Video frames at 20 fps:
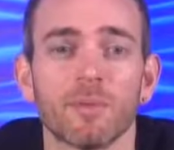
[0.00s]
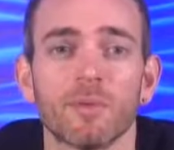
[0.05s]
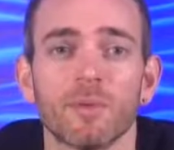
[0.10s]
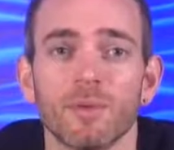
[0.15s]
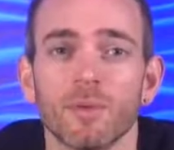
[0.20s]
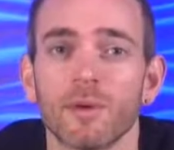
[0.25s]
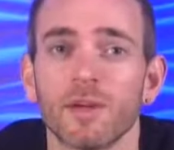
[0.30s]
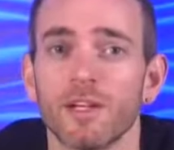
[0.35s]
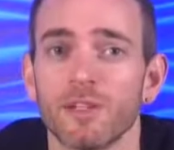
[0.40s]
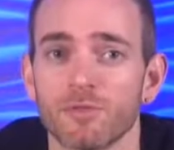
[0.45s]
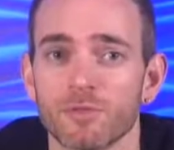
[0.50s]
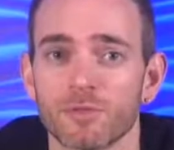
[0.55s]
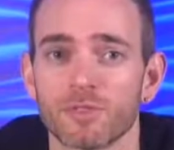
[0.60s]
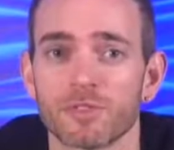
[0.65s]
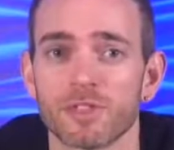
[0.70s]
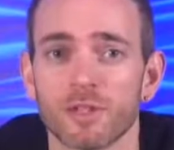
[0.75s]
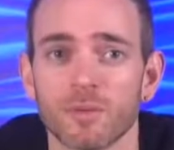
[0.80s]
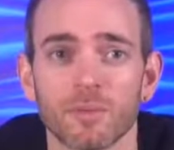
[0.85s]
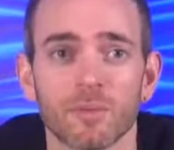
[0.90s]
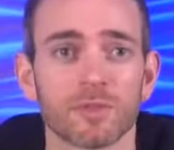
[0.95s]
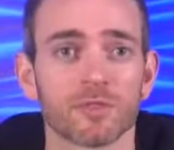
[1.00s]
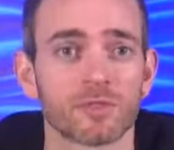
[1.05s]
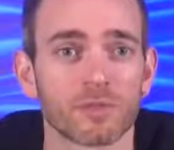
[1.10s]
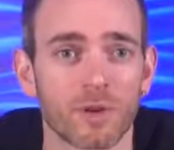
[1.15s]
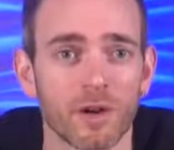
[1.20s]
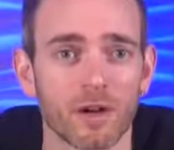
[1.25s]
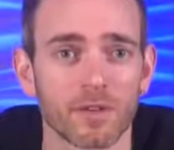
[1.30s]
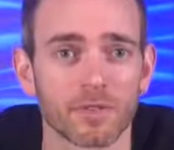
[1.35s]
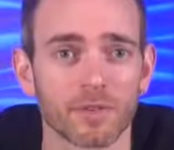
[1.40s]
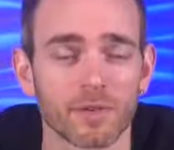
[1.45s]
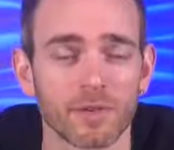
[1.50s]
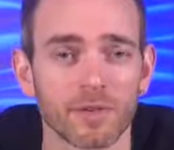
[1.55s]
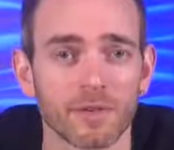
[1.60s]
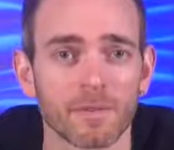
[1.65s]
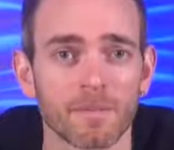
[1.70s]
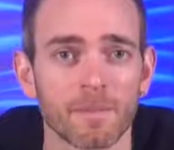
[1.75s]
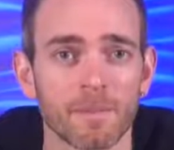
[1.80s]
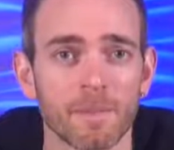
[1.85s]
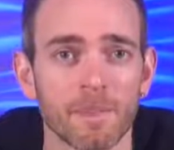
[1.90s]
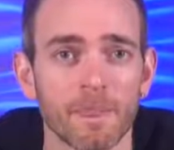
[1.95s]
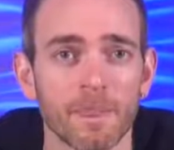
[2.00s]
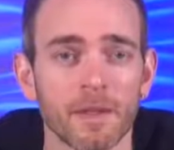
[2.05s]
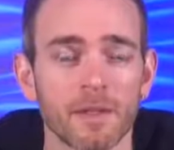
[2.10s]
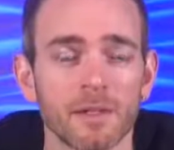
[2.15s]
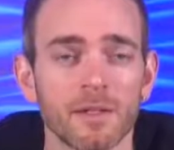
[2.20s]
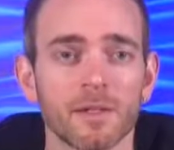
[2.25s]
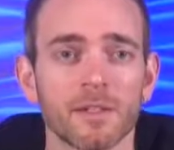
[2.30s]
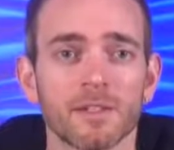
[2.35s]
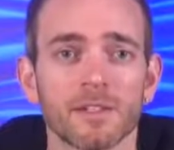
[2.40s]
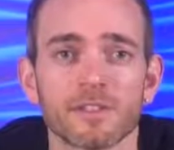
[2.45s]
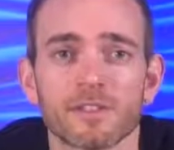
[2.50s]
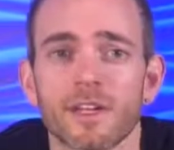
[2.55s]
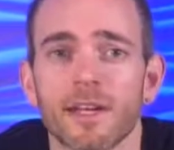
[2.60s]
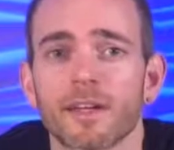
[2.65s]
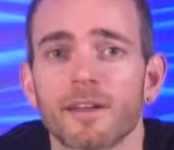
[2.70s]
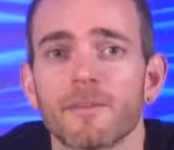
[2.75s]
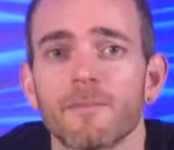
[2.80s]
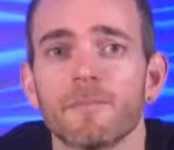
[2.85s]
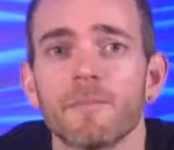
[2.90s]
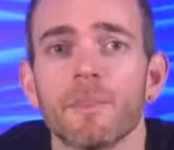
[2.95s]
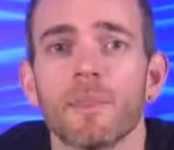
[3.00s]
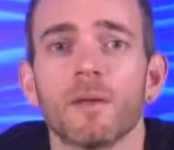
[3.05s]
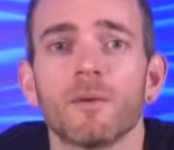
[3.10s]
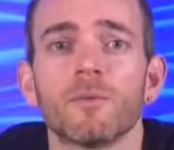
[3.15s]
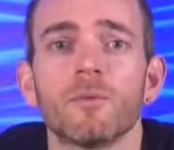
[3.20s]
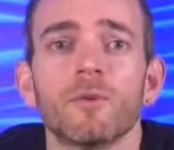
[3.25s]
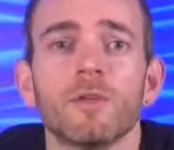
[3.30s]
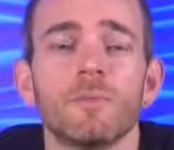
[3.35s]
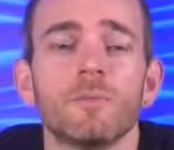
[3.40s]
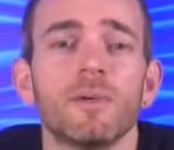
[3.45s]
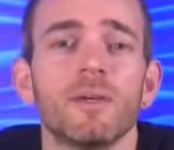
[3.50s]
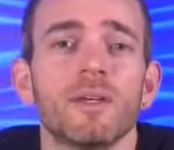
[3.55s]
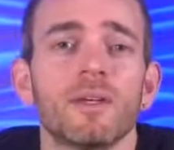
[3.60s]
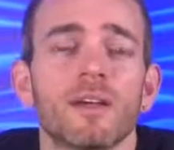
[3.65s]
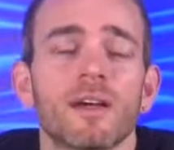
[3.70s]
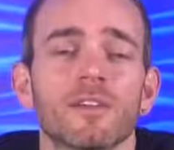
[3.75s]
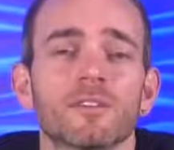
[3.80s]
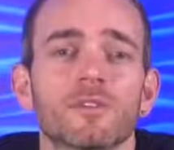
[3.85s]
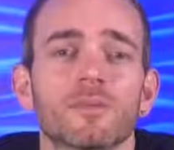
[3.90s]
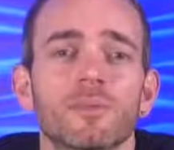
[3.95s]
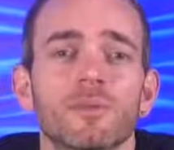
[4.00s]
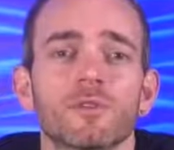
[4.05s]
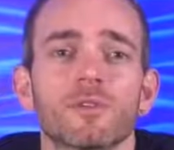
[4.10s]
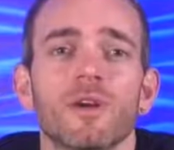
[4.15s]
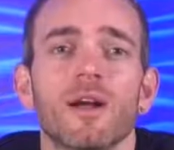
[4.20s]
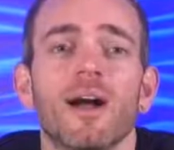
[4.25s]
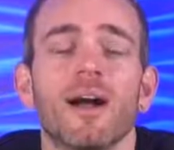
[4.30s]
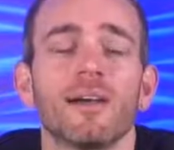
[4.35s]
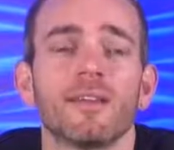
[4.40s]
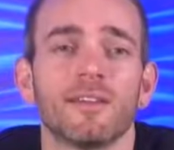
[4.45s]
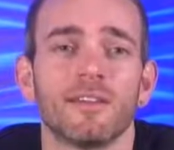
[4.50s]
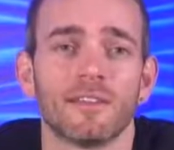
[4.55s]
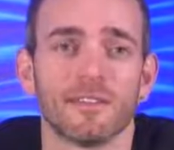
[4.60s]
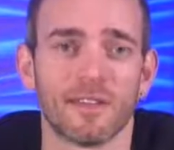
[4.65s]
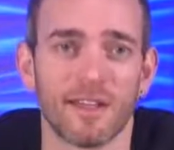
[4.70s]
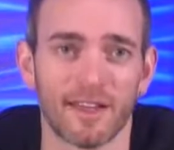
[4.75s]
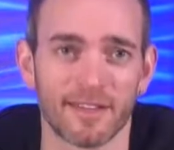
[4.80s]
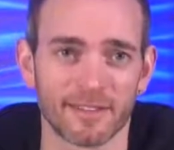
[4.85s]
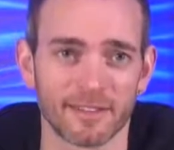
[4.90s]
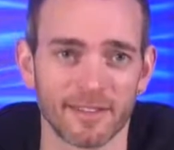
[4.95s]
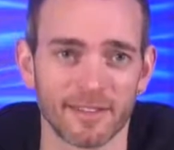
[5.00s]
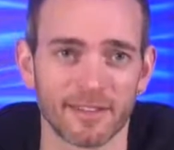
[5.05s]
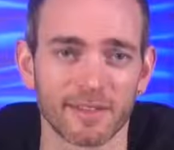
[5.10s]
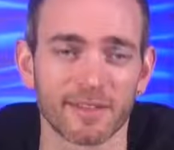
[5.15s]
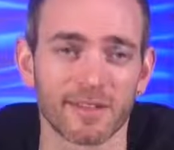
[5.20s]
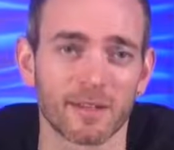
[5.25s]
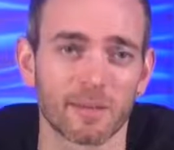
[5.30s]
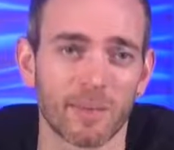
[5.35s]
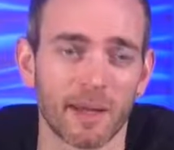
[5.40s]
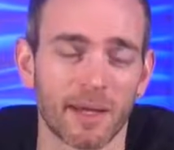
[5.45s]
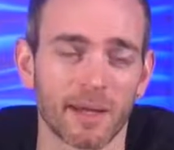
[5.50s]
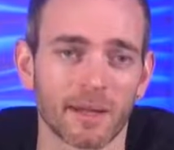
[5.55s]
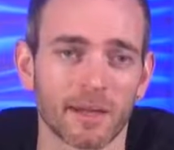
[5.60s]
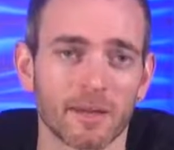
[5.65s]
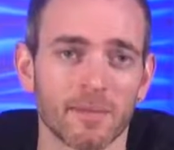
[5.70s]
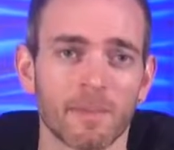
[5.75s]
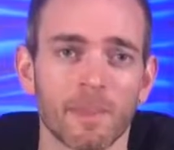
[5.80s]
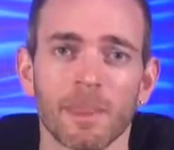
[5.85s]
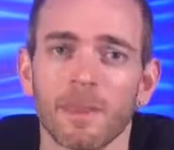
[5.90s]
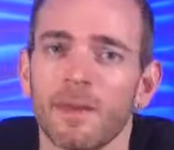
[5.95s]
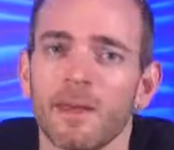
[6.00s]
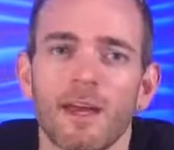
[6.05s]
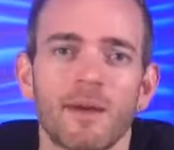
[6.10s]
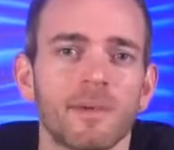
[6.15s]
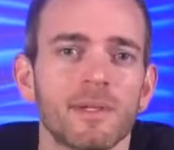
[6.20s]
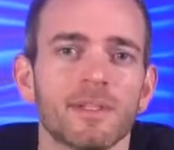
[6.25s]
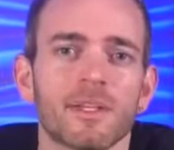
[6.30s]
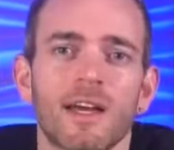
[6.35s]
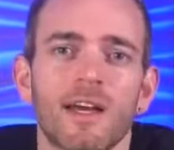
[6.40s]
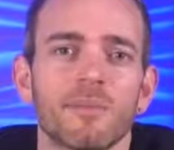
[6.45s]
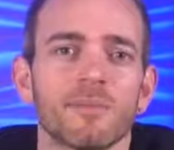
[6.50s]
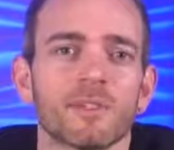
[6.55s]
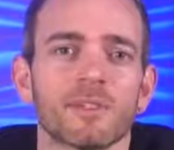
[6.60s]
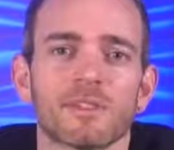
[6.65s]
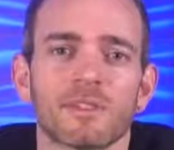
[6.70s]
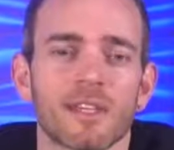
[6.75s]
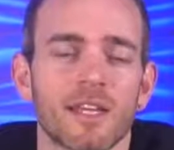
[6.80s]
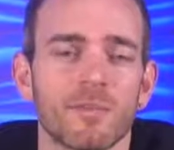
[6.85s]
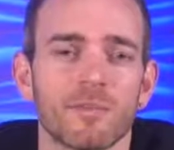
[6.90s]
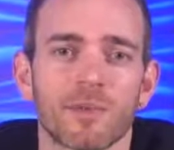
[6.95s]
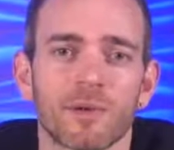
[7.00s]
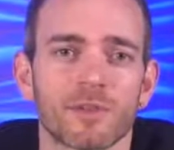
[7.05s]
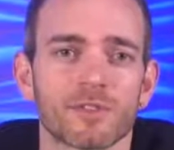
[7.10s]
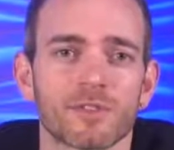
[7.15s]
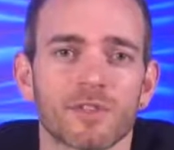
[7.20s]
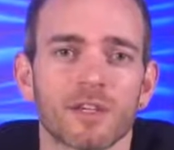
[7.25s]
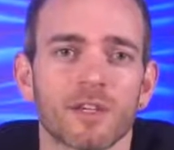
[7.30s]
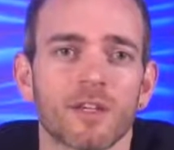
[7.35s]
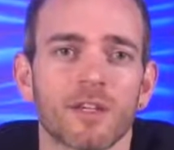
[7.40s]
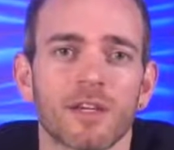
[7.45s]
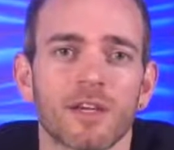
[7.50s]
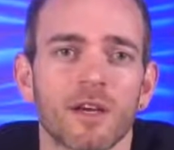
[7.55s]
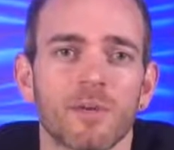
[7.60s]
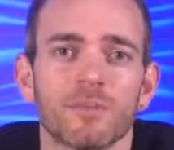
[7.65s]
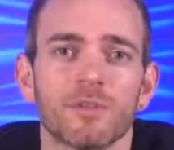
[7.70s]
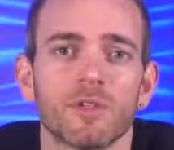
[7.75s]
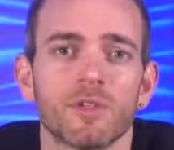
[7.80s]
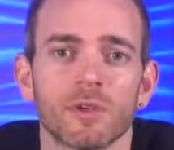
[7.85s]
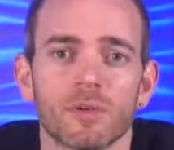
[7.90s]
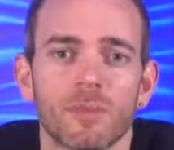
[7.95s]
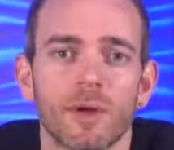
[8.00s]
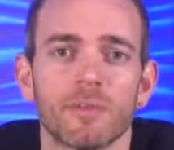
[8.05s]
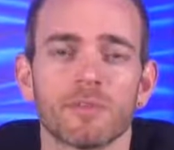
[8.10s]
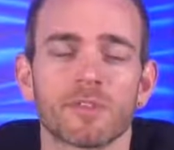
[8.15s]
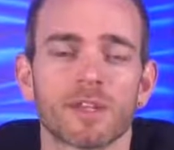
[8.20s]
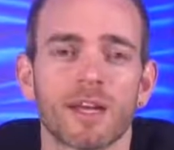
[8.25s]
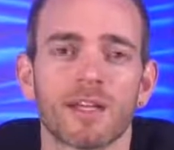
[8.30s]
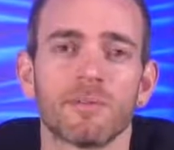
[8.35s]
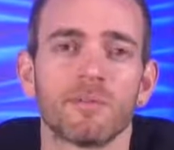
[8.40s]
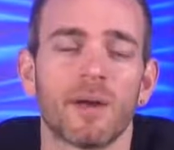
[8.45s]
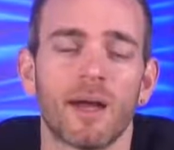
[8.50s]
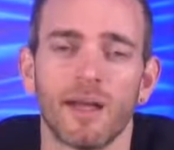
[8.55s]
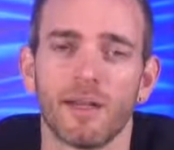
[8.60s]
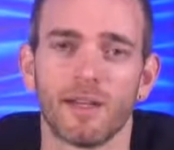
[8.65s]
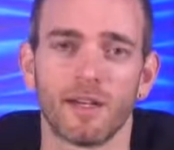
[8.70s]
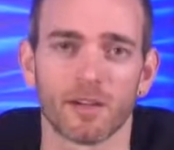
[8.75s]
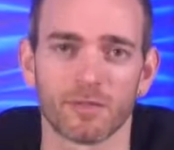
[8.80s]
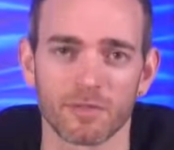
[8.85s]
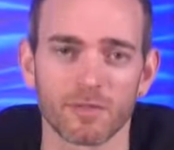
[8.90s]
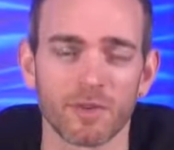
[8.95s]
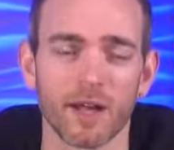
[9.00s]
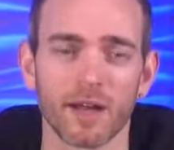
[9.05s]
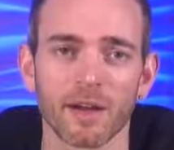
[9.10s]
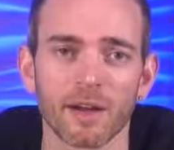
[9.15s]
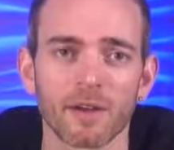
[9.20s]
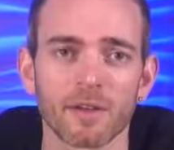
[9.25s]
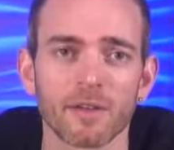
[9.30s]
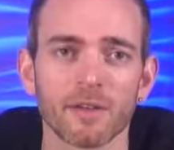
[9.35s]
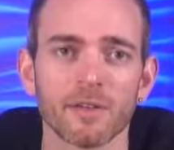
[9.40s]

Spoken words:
who are interested in what you're offering. Now, second, repeat customers are highly unlikely. Think about it. How many times is the same person going to come to your website and buy an air fryer?